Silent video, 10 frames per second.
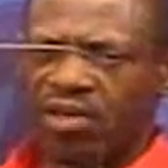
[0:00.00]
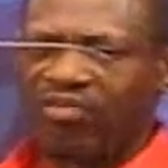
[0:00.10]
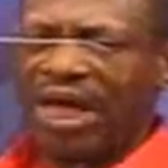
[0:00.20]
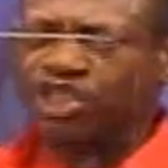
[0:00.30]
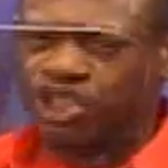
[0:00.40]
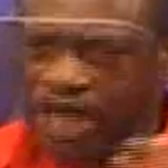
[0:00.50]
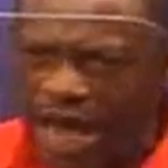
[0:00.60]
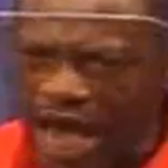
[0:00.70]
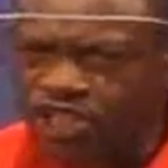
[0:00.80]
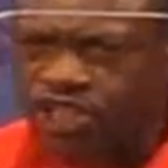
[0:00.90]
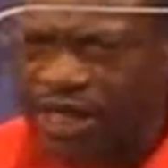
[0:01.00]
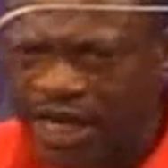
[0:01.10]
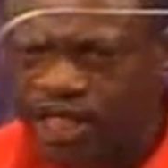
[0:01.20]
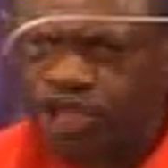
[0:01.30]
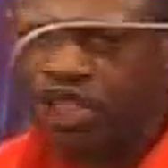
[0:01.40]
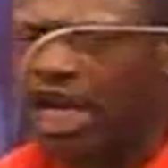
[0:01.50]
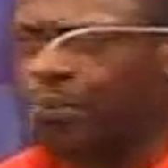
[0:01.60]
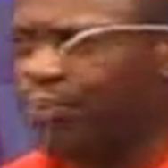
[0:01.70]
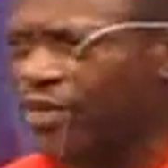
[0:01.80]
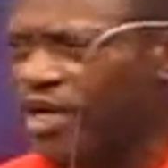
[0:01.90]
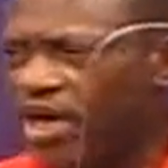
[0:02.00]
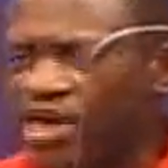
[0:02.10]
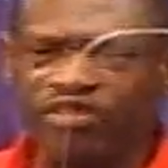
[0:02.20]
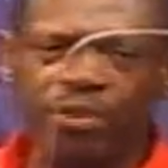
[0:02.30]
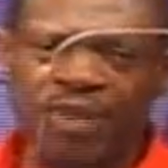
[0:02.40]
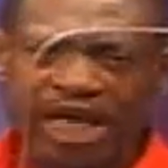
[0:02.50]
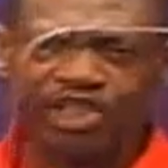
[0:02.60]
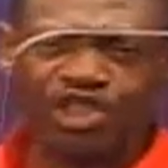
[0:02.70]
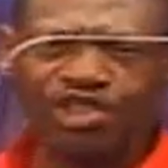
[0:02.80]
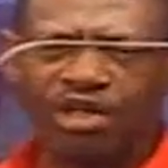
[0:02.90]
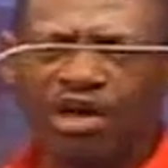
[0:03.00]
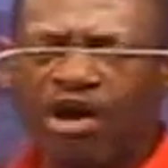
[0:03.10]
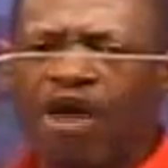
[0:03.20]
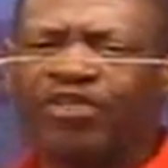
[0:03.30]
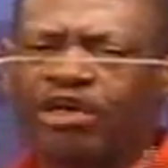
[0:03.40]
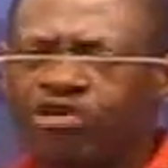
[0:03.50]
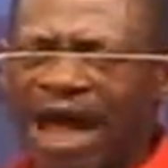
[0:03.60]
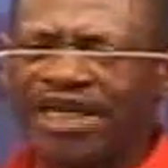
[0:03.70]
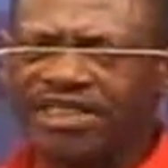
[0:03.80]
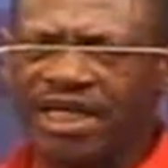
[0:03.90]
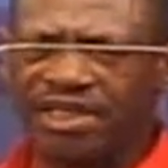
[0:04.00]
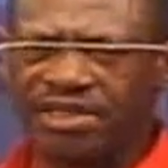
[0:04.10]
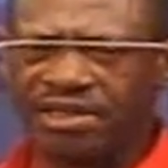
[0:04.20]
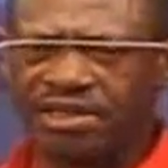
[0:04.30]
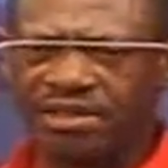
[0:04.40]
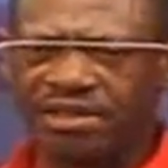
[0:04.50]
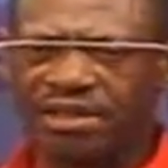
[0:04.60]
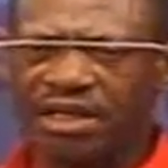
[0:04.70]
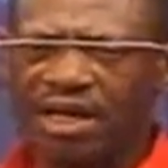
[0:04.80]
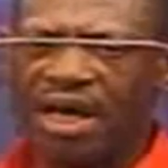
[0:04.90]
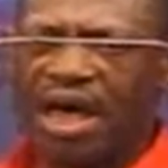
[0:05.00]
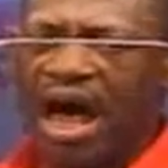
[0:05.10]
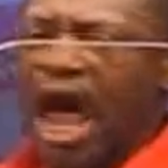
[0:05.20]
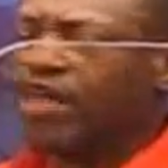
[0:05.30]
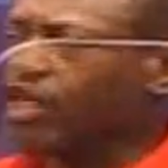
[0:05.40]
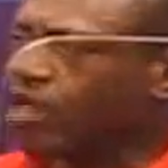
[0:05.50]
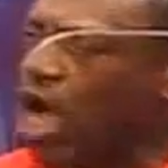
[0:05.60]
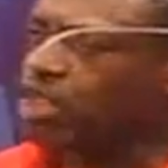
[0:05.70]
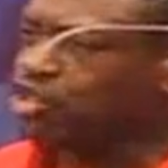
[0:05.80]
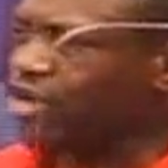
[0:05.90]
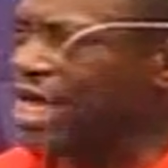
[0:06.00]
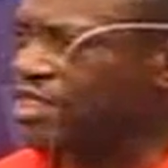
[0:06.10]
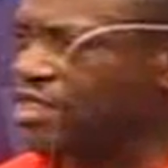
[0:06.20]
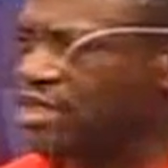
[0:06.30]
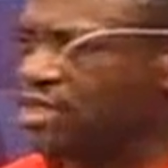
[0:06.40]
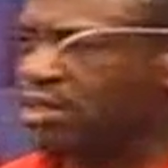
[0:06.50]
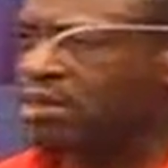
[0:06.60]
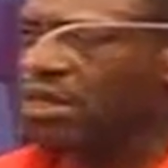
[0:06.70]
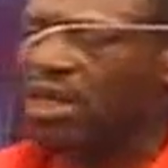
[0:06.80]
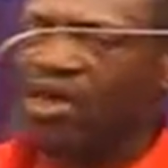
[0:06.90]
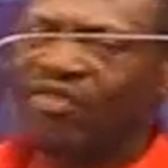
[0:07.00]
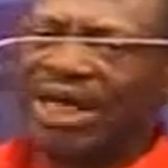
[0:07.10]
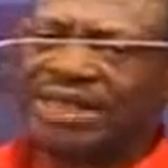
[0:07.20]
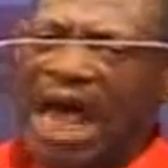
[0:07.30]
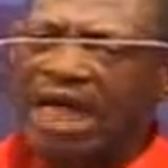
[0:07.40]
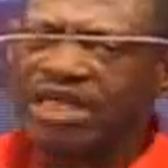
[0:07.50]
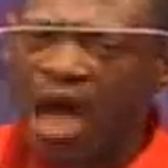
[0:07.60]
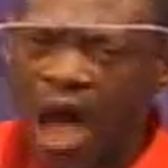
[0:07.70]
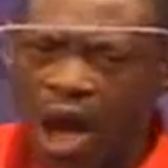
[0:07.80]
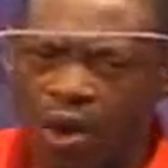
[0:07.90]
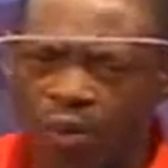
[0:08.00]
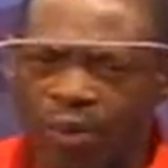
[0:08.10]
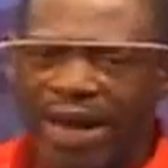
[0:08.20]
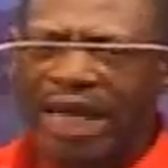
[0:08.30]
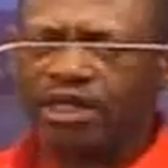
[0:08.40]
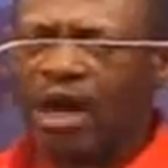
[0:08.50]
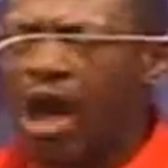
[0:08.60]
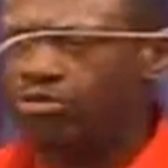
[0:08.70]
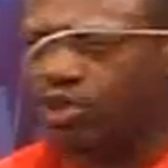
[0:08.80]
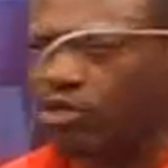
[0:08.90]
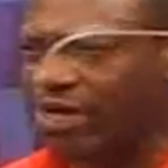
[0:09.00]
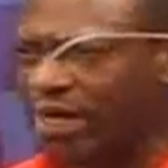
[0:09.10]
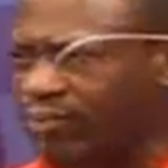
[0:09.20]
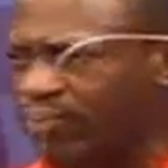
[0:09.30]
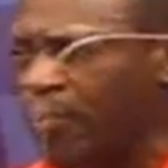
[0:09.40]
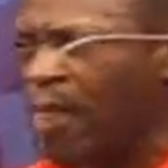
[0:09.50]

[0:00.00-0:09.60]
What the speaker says: that changed leadership in the midst of the crisis are the countries that are now encountering